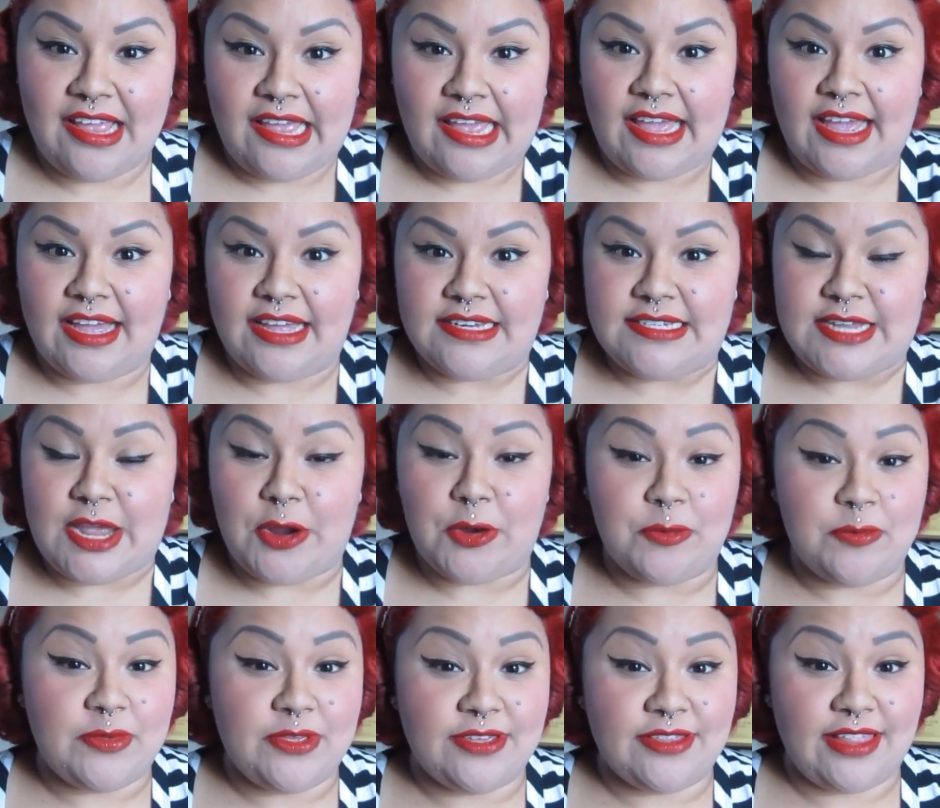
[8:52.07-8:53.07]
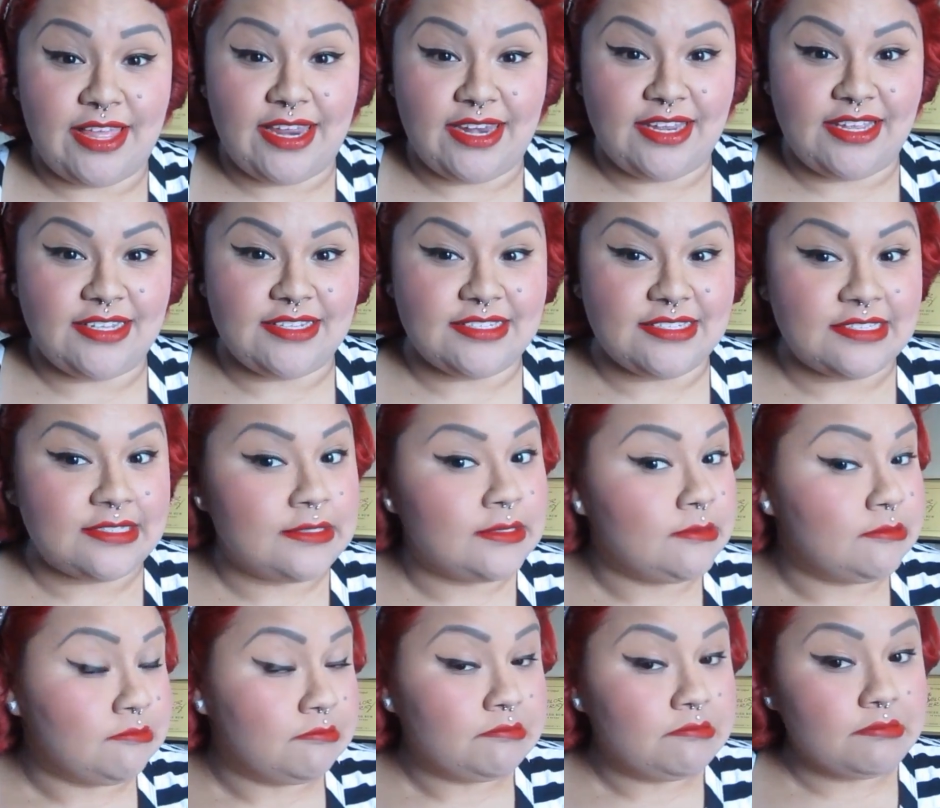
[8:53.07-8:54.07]
And I hope you ladies
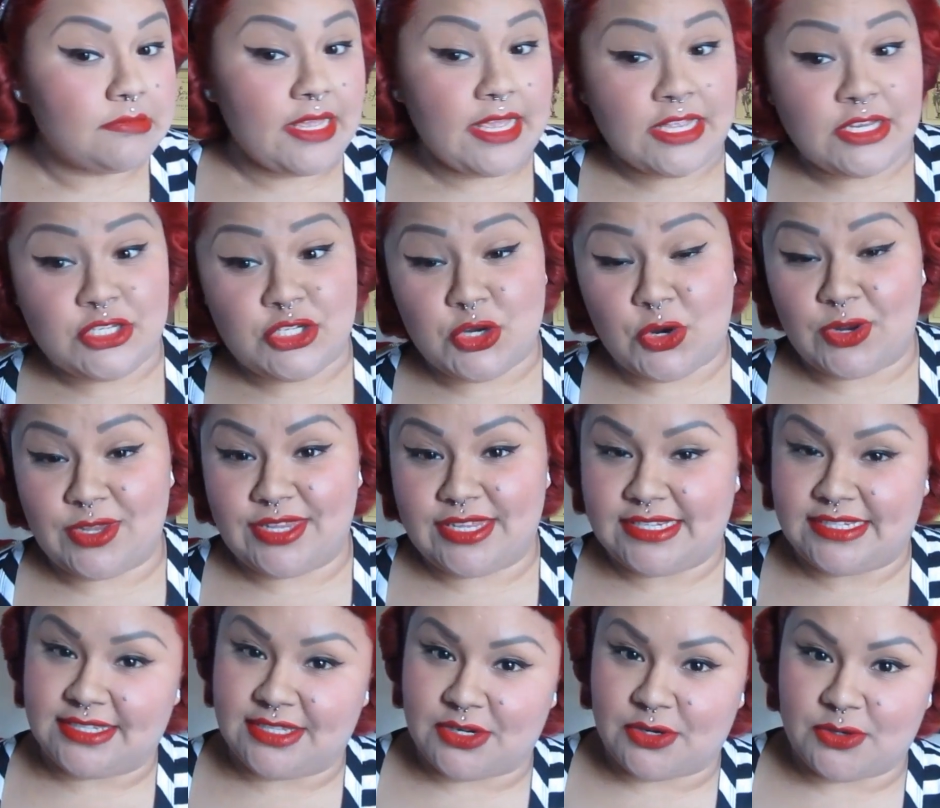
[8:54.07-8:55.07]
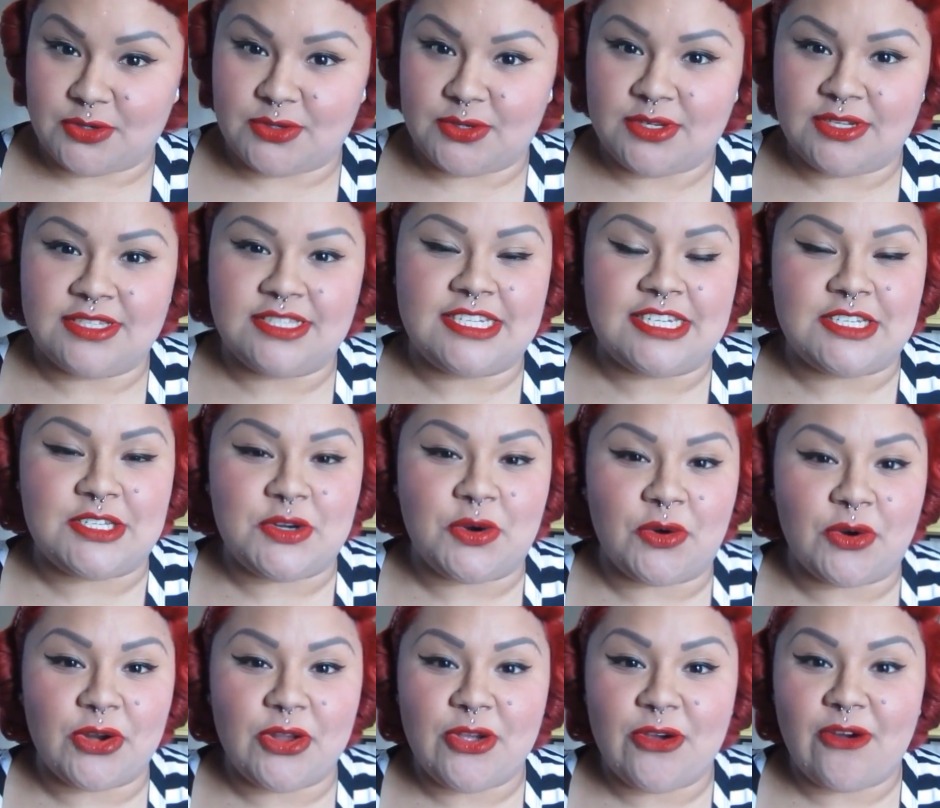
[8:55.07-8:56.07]
enjoy this little
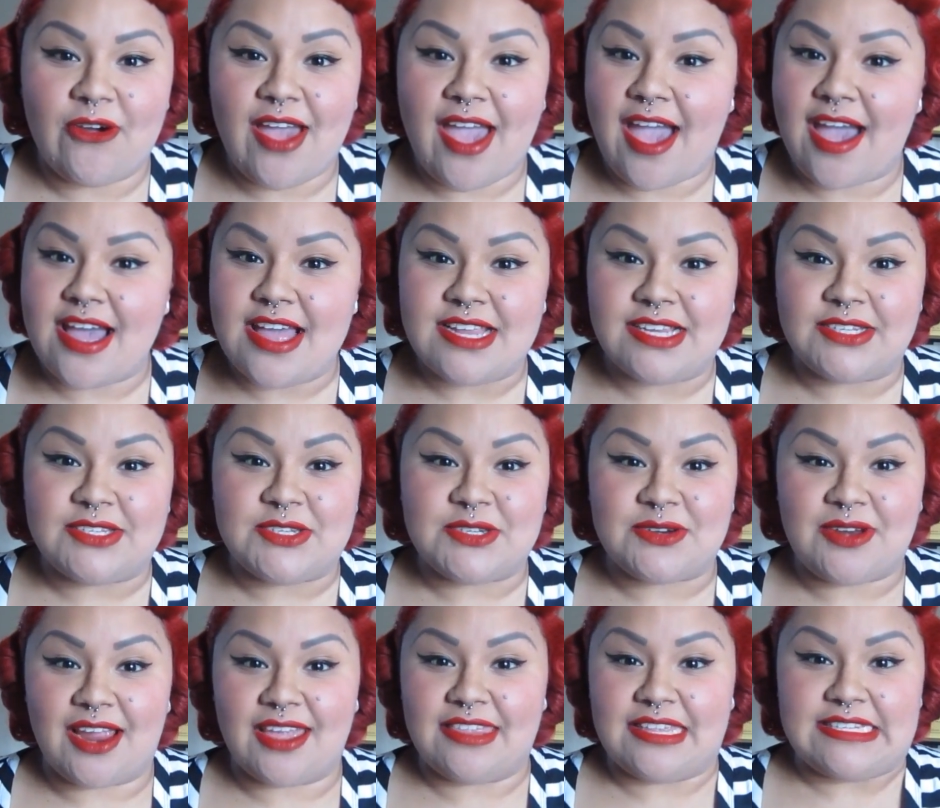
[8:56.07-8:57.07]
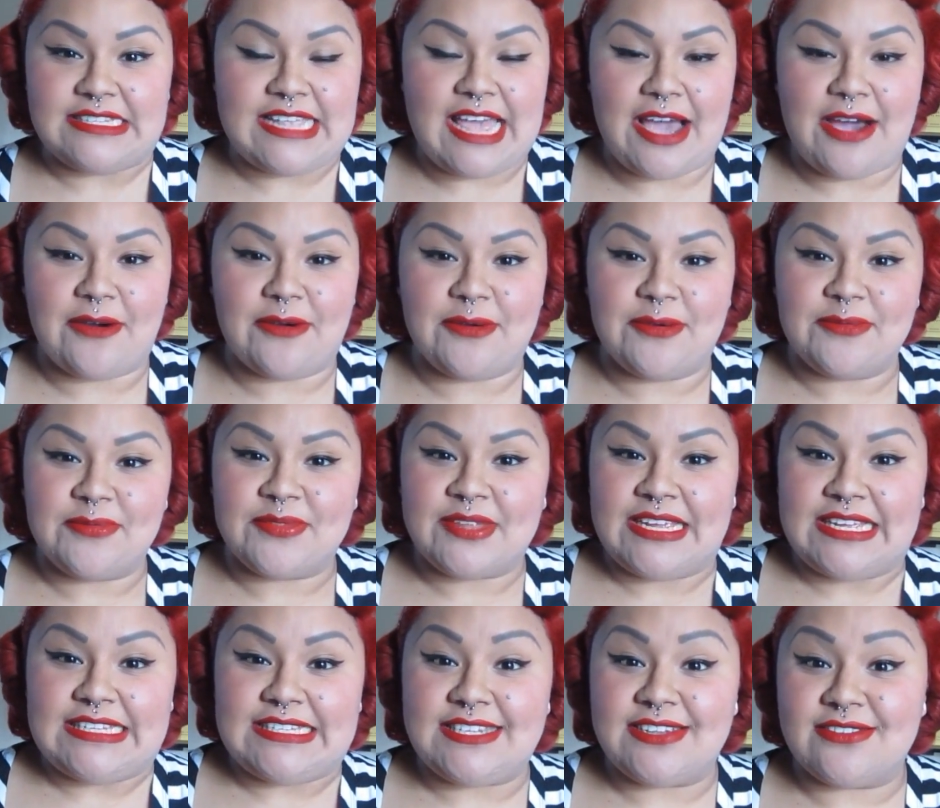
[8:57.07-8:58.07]
tutorial and try this out.
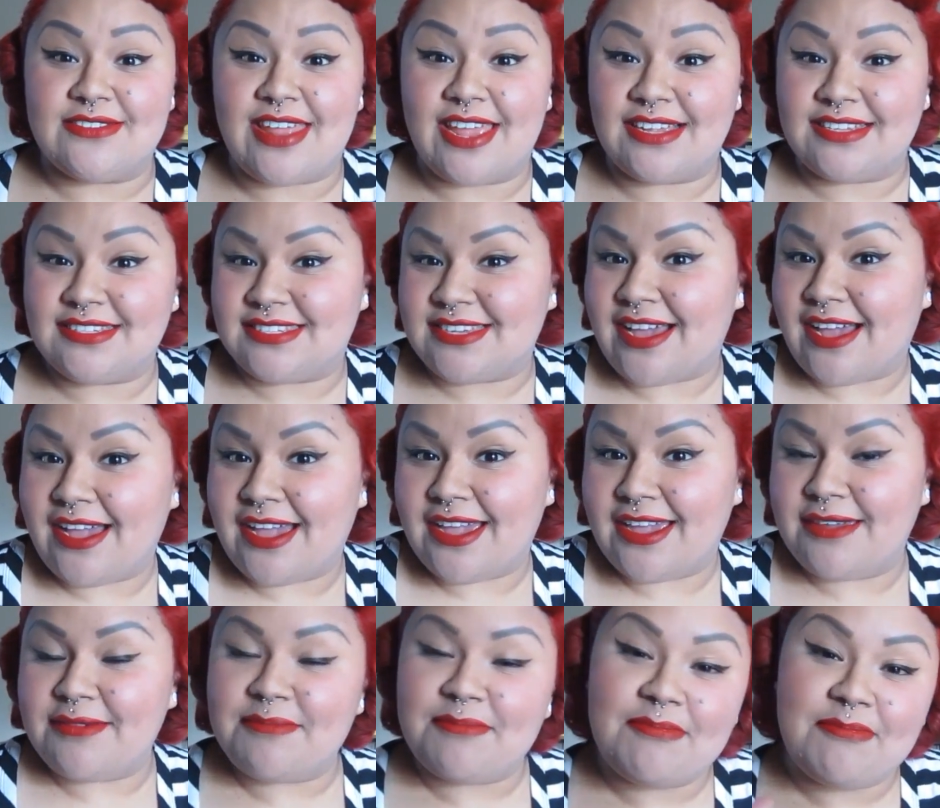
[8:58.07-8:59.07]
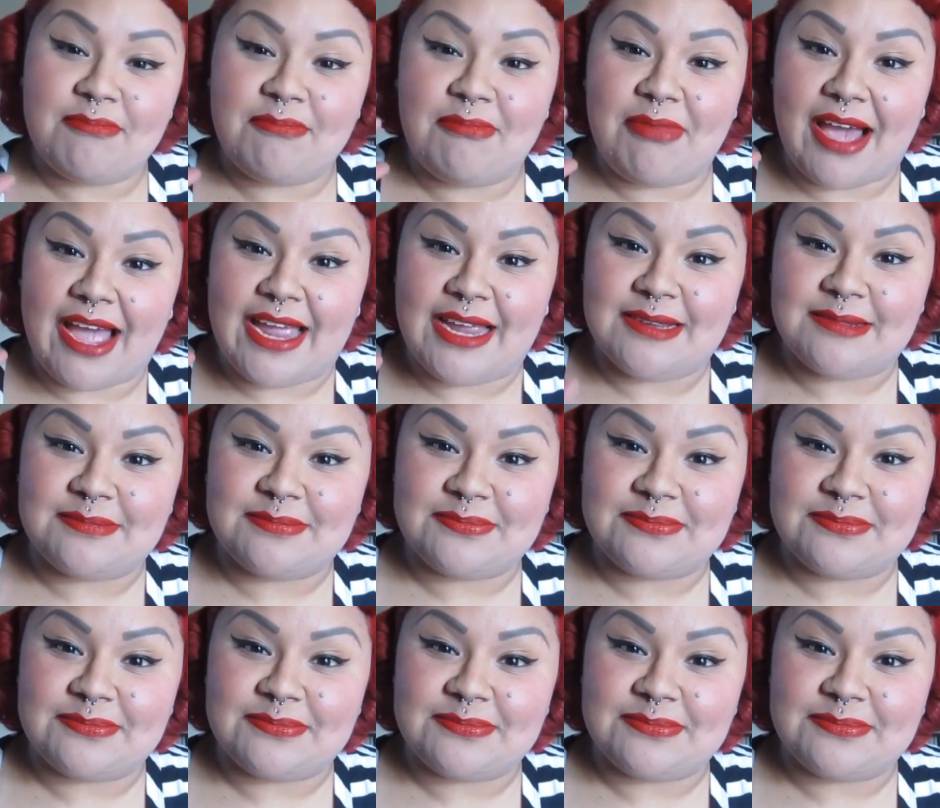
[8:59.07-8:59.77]
Until next time, bye.